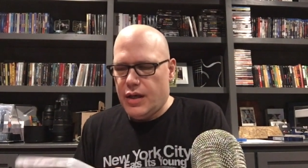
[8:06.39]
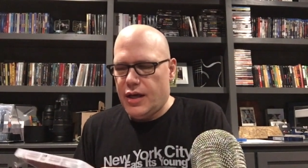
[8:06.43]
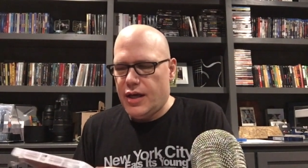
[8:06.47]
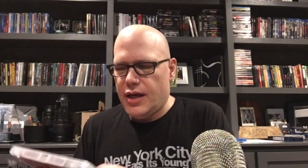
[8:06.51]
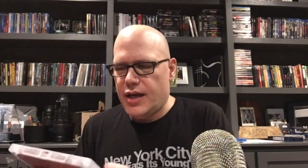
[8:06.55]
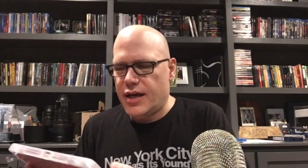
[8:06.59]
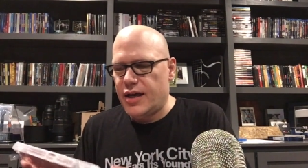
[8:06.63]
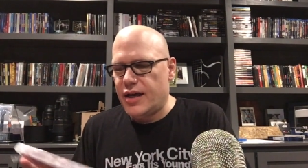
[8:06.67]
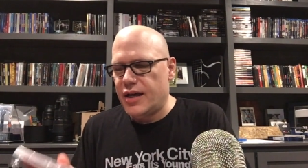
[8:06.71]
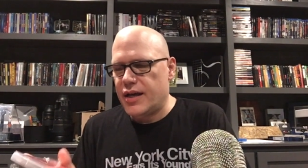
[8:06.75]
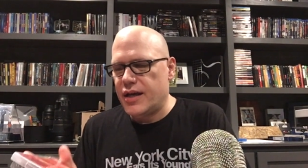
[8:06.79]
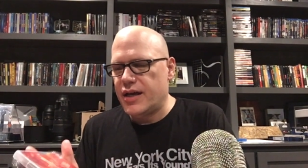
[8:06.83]

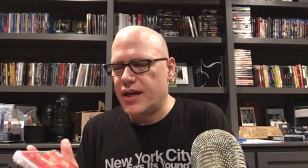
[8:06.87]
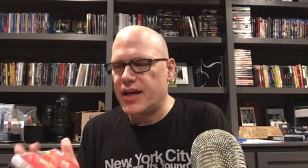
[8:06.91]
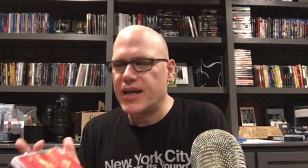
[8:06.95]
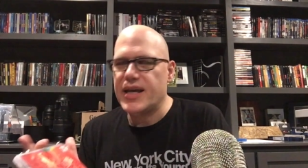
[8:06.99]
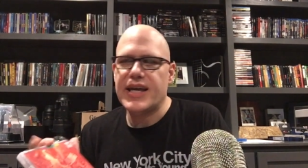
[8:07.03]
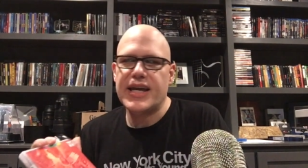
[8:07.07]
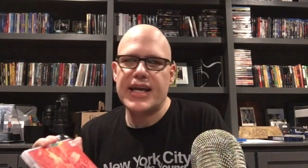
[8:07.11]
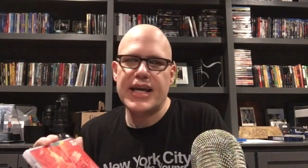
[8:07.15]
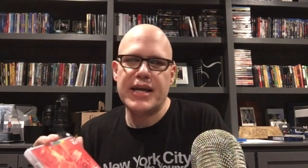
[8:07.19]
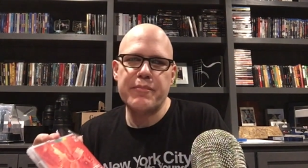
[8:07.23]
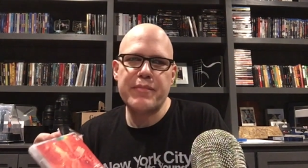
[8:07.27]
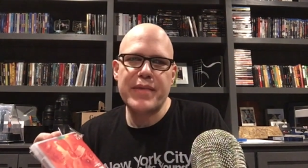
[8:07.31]
Uh,
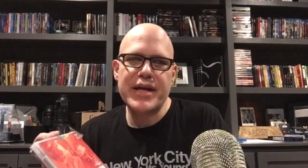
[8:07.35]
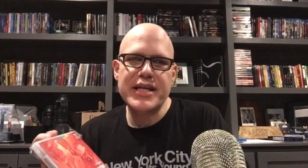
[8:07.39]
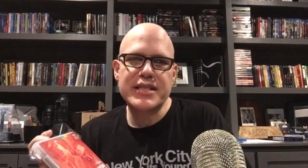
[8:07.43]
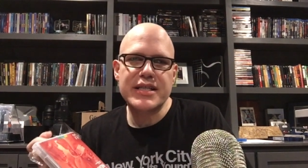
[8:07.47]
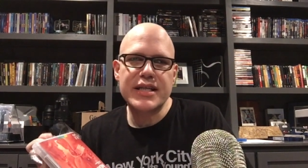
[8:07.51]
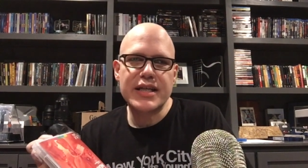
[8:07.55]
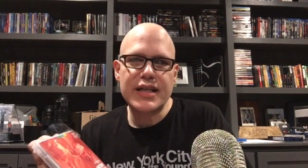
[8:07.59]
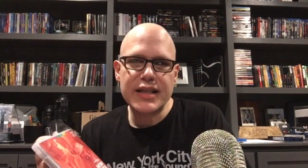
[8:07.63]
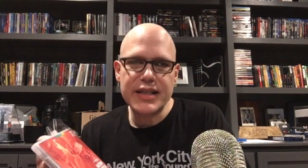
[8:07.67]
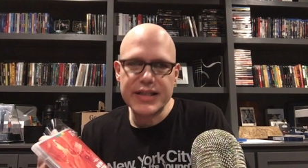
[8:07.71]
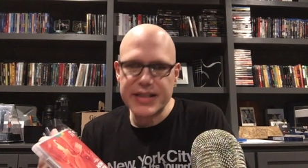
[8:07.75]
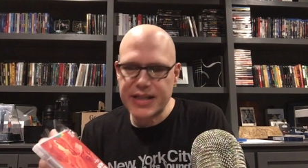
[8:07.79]
it
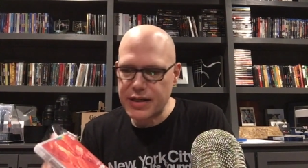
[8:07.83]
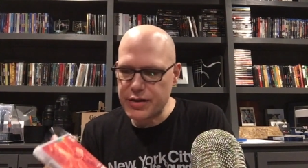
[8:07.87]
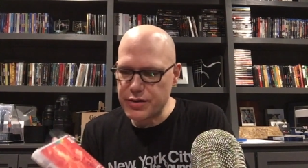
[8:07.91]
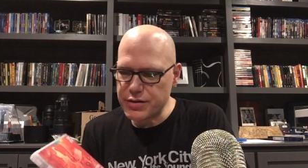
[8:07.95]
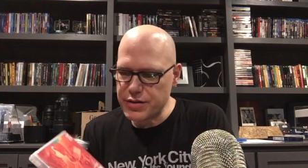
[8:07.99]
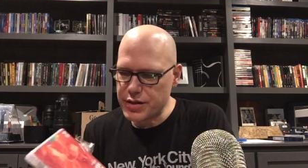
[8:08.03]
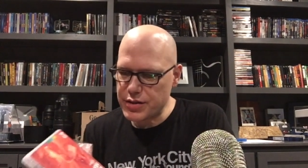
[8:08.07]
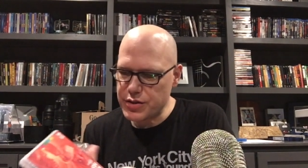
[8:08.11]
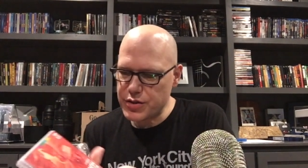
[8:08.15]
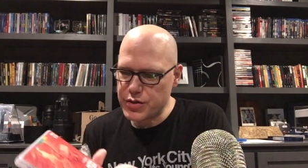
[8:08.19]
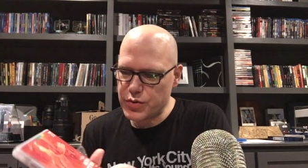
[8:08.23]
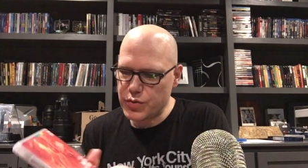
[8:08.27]
basically tells
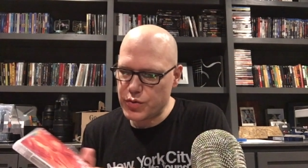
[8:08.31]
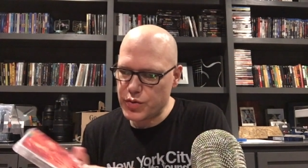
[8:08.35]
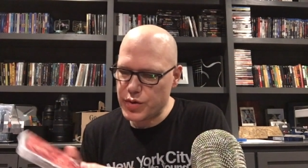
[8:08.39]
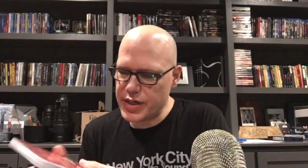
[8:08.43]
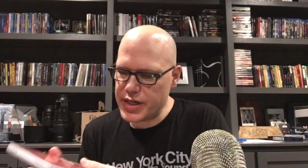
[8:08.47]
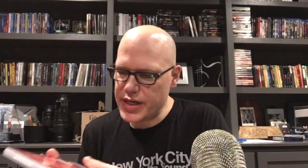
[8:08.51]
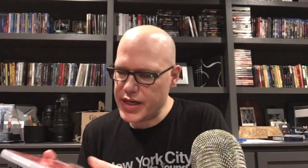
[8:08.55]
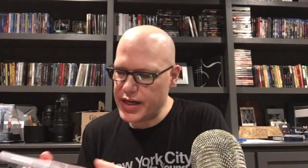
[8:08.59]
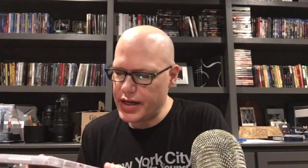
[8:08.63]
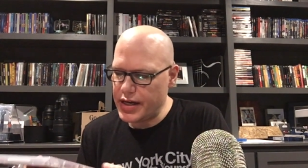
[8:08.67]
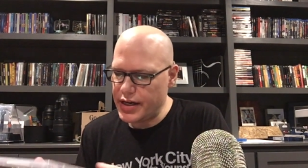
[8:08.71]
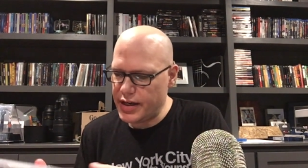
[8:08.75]
the
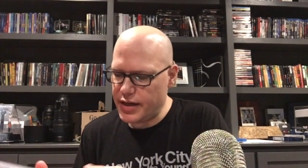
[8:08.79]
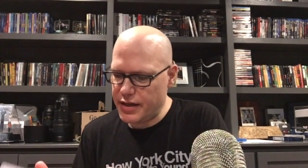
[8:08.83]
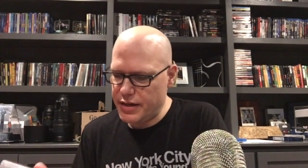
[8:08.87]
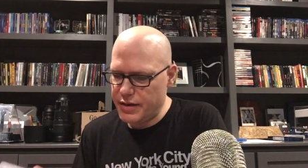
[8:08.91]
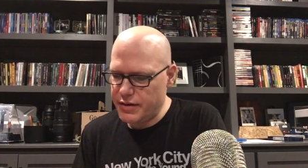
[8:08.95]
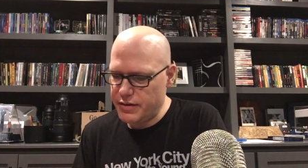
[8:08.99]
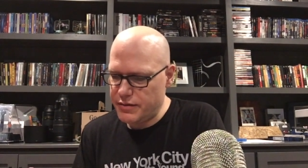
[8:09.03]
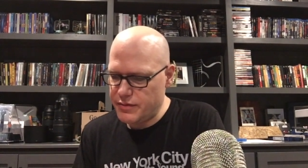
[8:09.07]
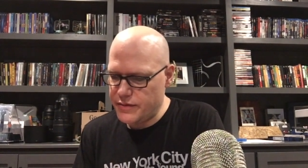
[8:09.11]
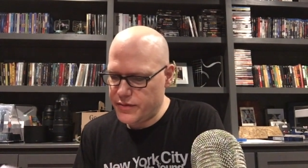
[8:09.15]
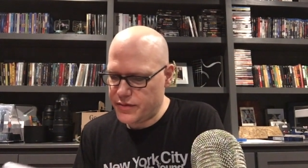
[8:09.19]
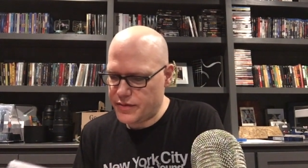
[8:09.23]
story of